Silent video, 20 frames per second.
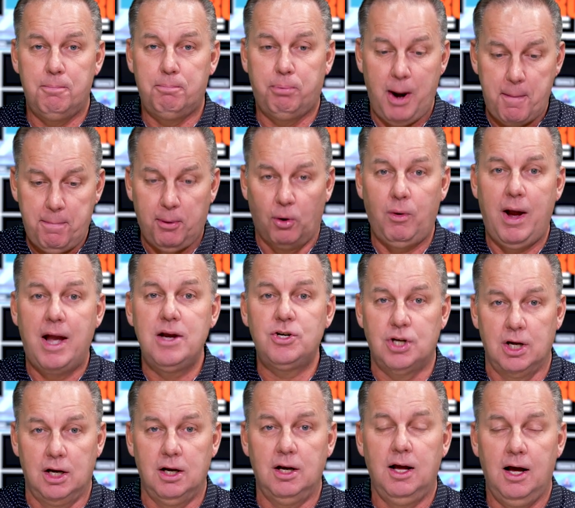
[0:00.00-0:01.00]

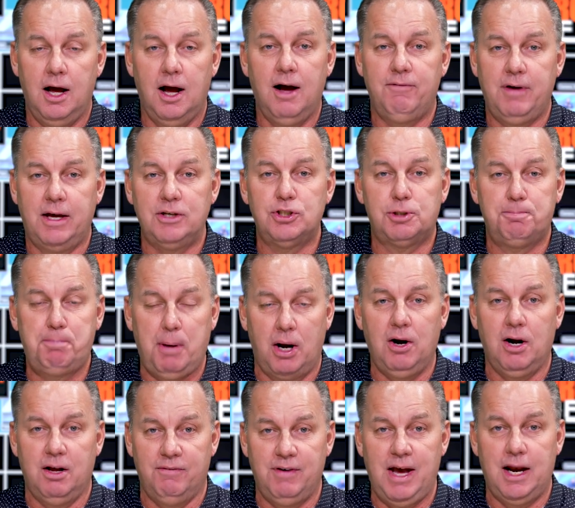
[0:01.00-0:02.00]
preparation of a
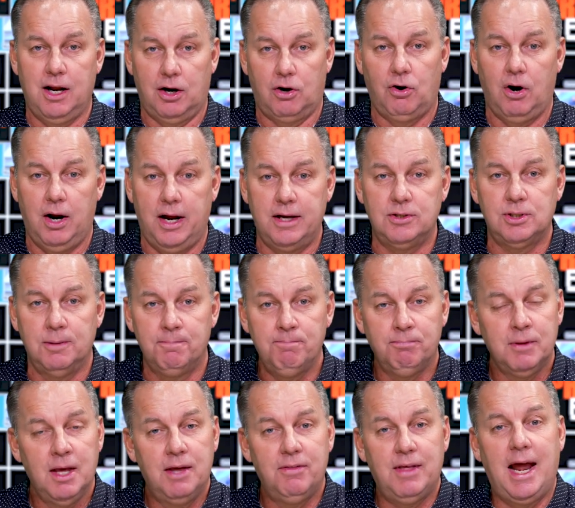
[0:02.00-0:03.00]
spirit of Antichrist
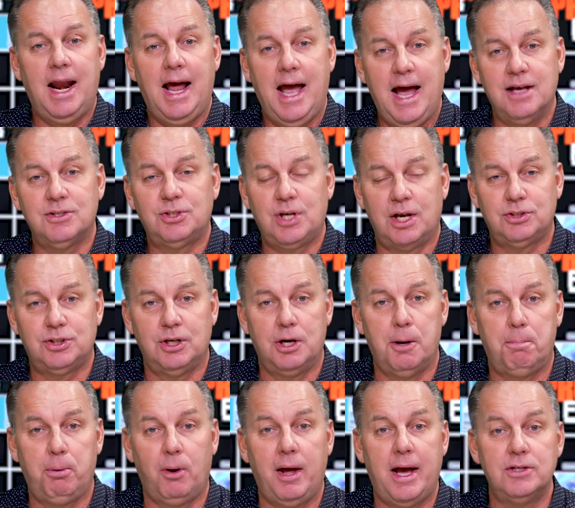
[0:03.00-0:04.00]
that has us in
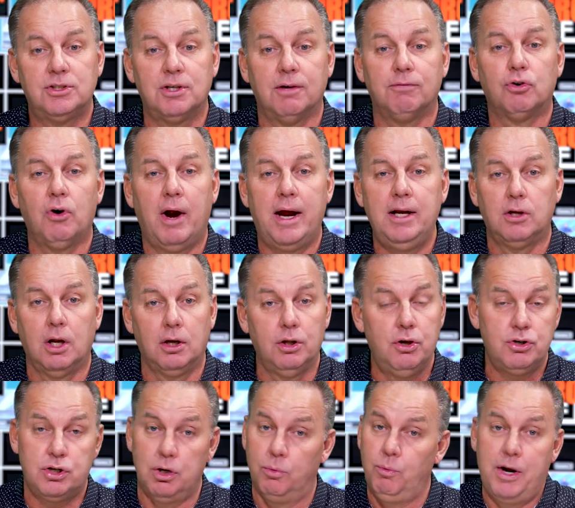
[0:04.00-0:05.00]
a place of great
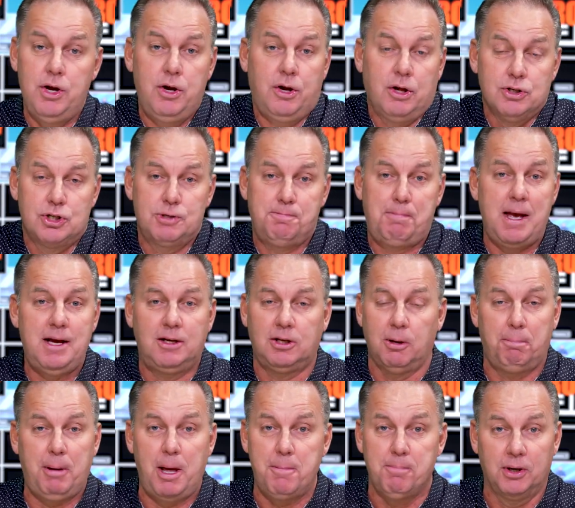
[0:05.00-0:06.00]
delusion, where you can speak
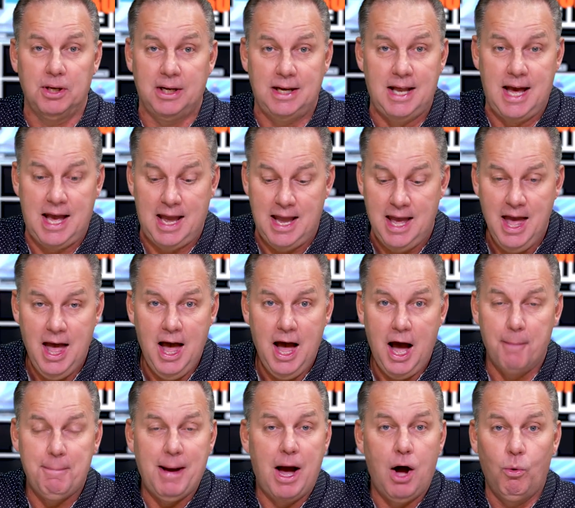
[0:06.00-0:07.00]
to people today
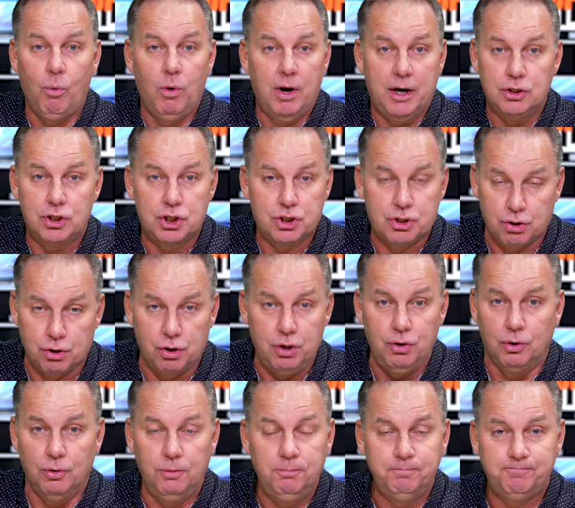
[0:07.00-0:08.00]
about what is
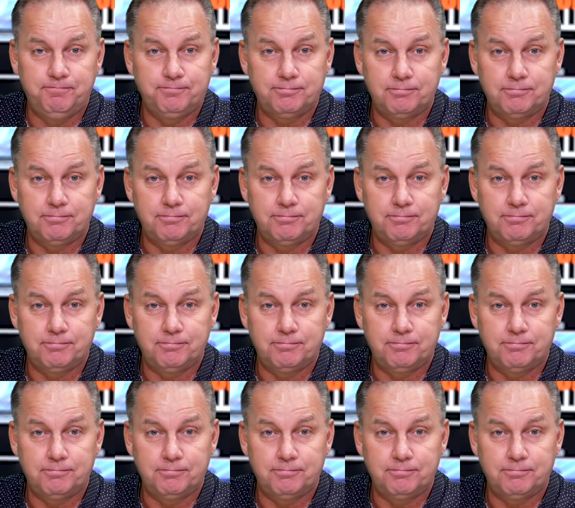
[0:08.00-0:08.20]
true,